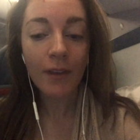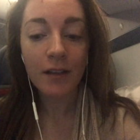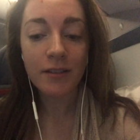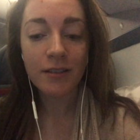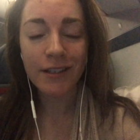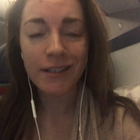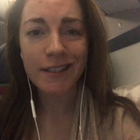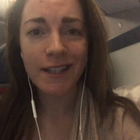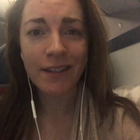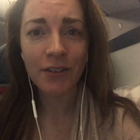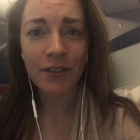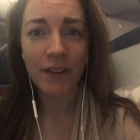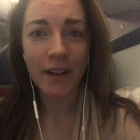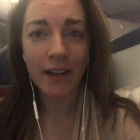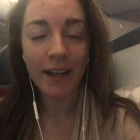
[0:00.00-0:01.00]
So I just never
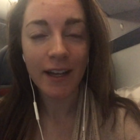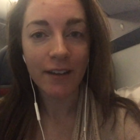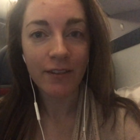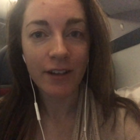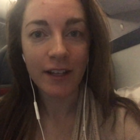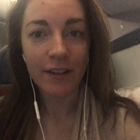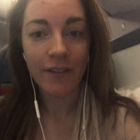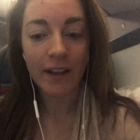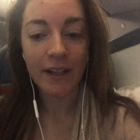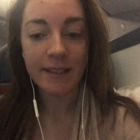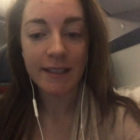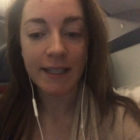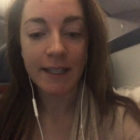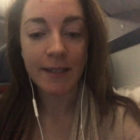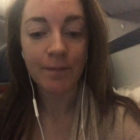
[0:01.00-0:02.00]
felt like I really fell
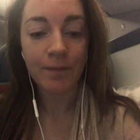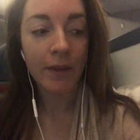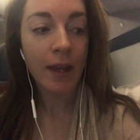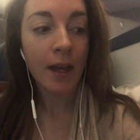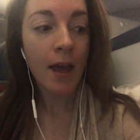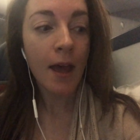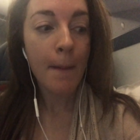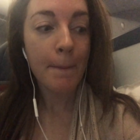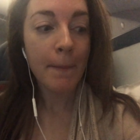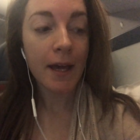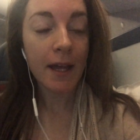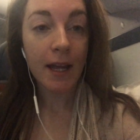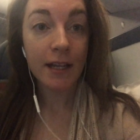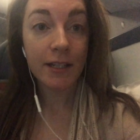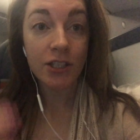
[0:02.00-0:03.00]
asleep. But
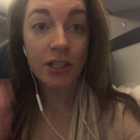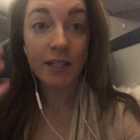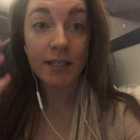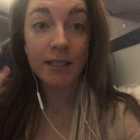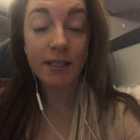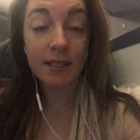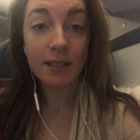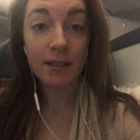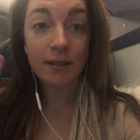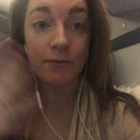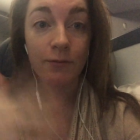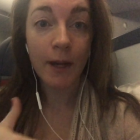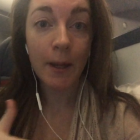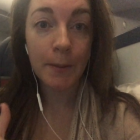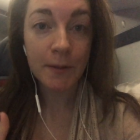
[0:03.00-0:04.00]
I just
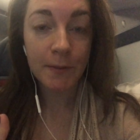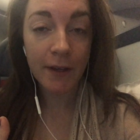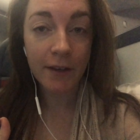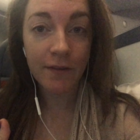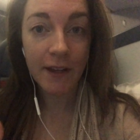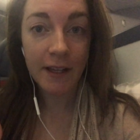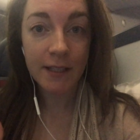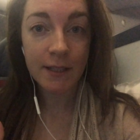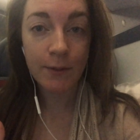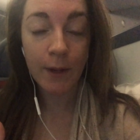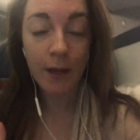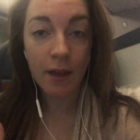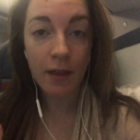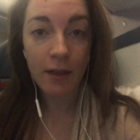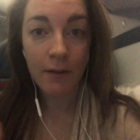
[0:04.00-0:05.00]
wiped my face
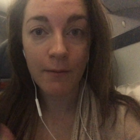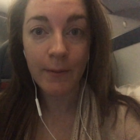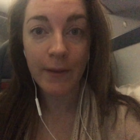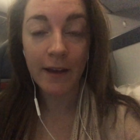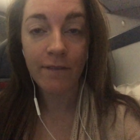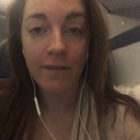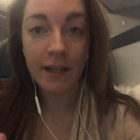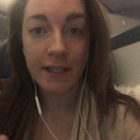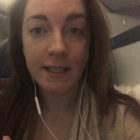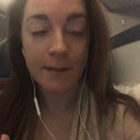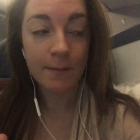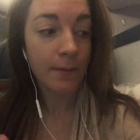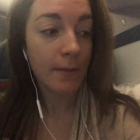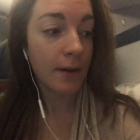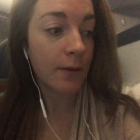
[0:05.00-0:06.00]
with my face
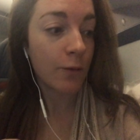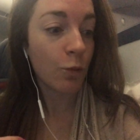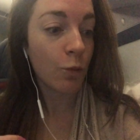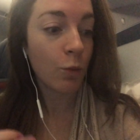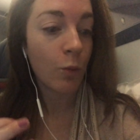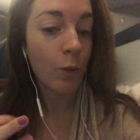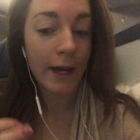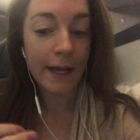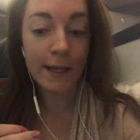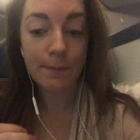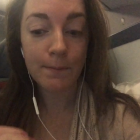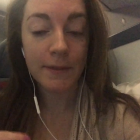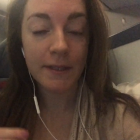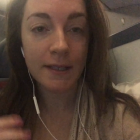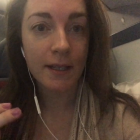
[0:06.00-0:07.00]

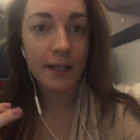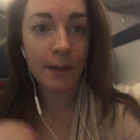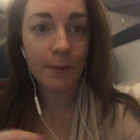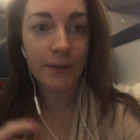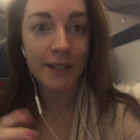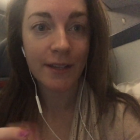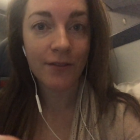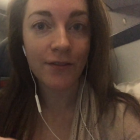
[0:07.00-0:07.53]
wipes, the numbers